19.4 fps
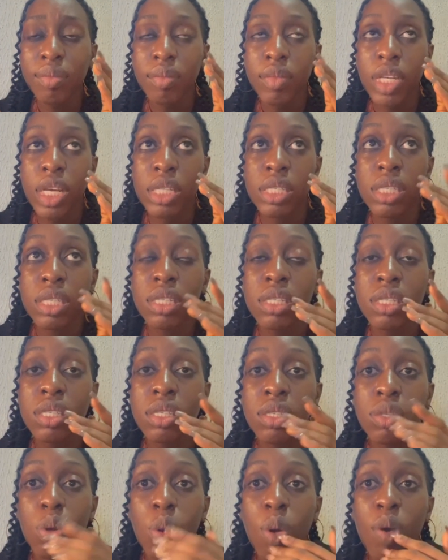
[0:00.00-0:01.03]

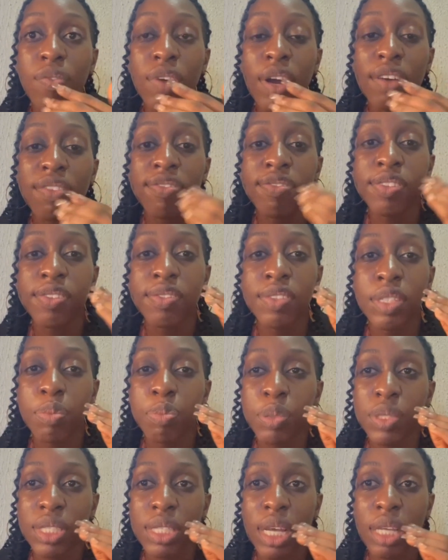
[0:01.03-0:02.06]
since over
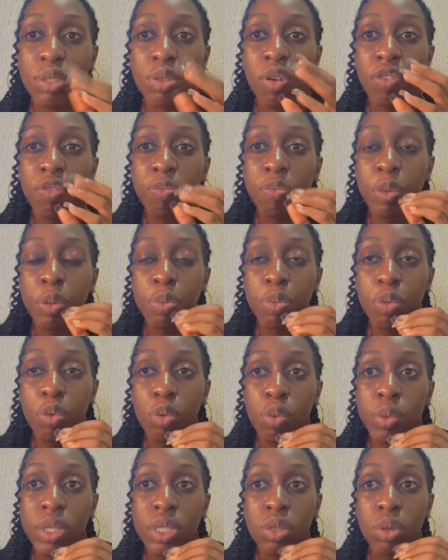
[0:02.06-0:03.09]
50% of
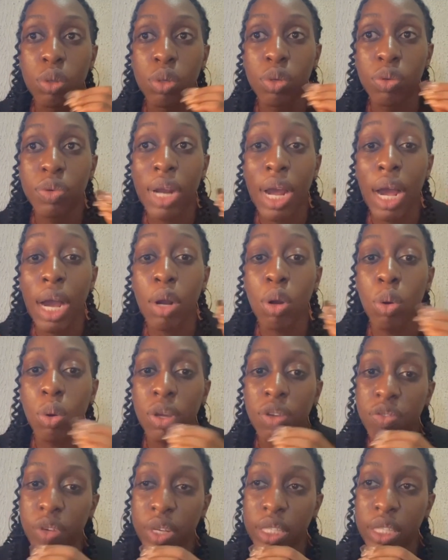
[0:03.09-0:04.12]
people with gonorrhea are
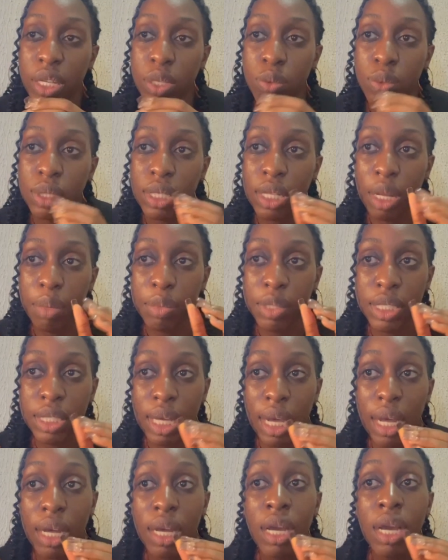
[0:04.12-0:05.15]
co-infected with
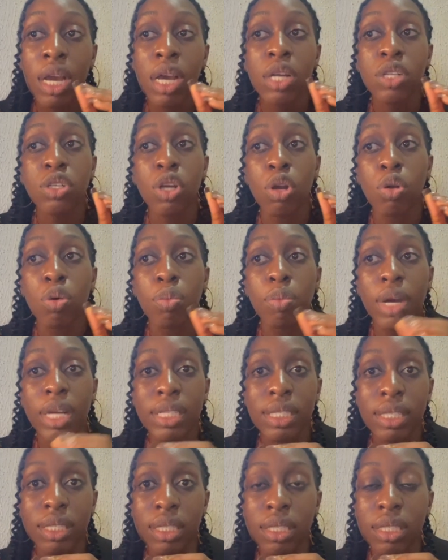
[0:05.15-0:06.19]
chlamydia
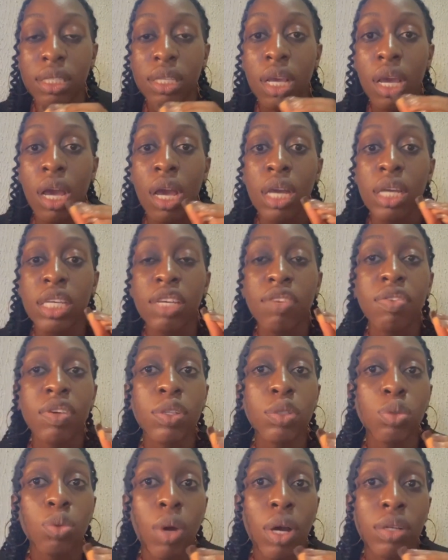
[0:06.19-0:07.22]
trachomatis,
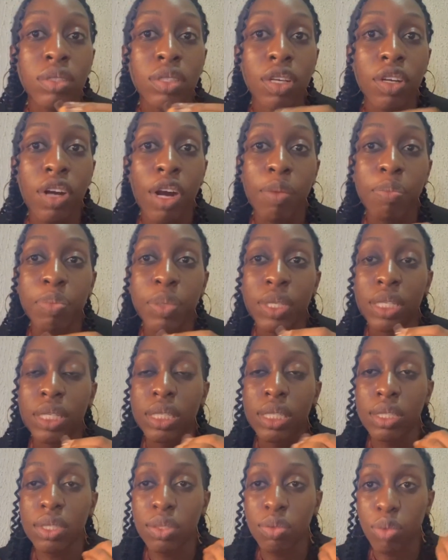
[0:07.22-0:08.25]
giving dual
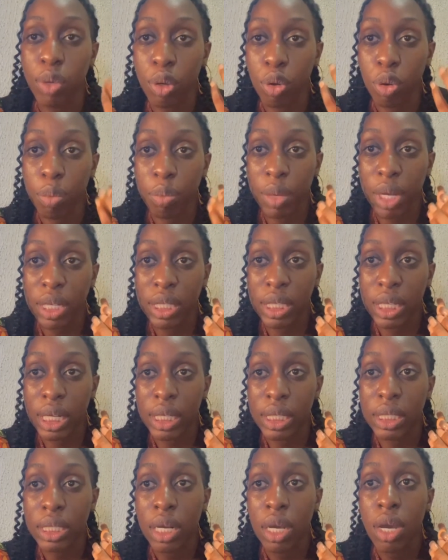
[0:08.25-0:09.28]
therapy is
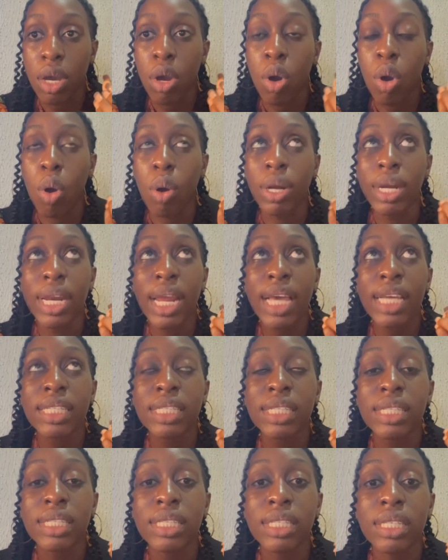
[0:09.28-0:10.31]
recommended
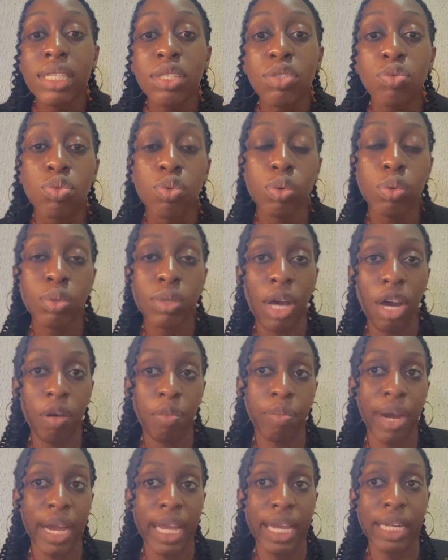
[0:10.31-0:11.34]
unless it's ruled
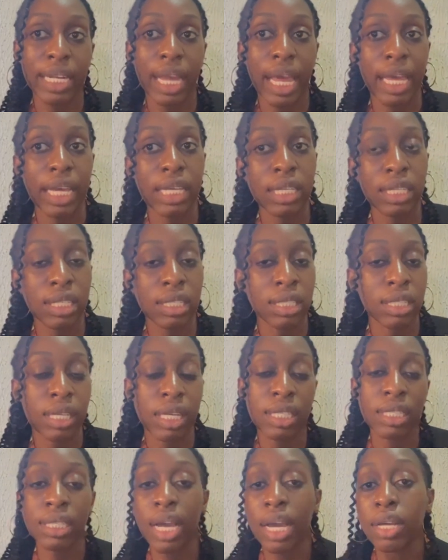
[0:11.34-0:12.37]
out by like
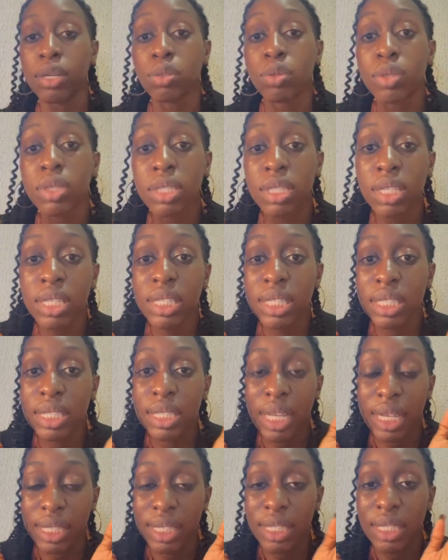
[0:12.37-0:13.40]
a diagnostic
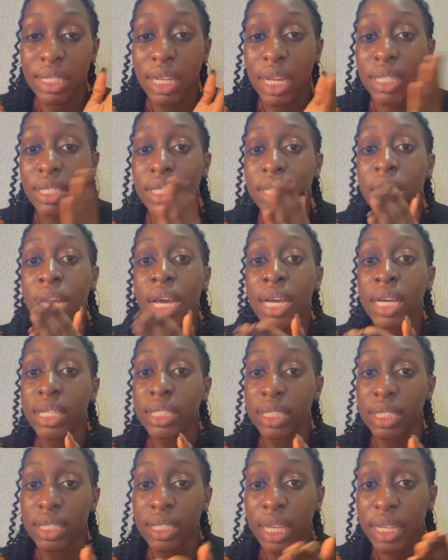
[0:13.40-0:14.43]
testing, and
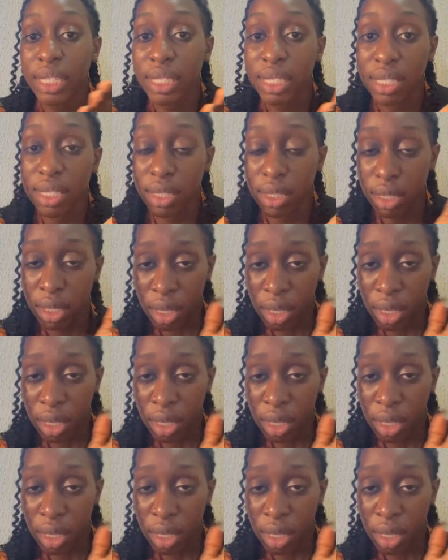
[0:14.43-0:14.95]
in the testing